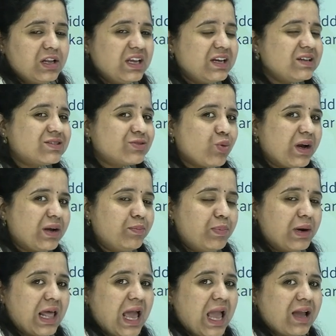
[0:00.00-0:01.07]
It is quite
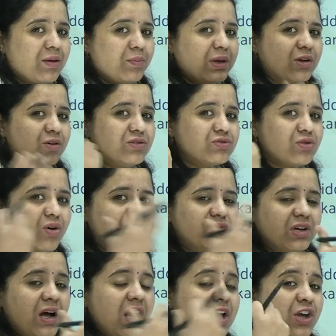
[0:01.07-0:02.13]
black because of
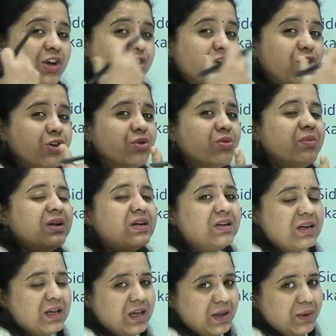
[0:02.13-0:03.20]
the
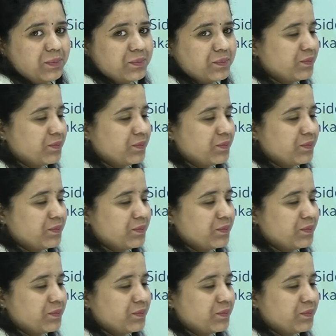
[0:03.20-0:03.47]
humidity.